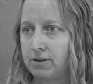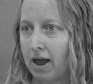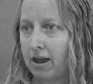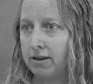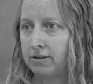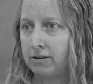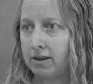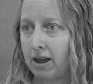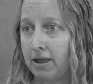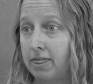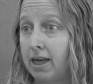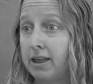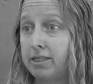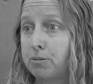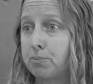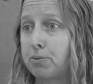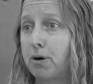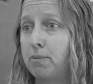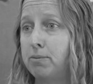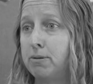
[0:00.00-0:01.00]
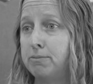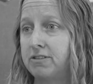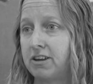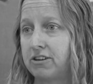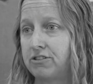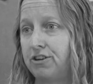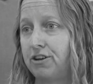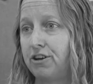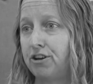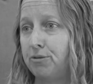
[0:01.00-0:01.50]
and that the problem's
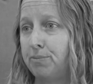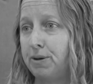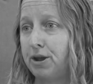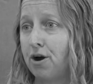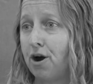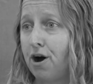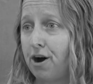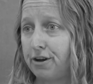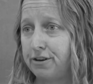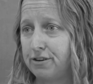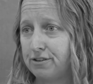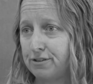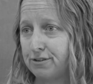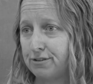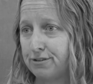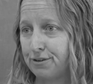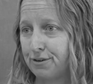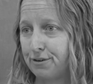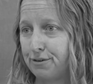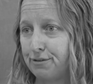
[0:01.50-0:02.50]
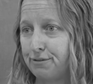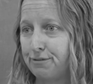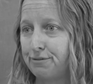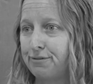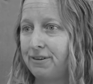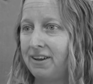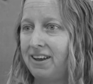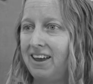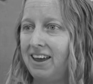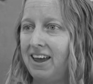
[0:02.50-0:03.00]
actually going to be harder to solve.
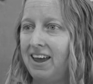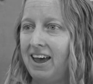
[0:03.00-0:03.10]
Yeah.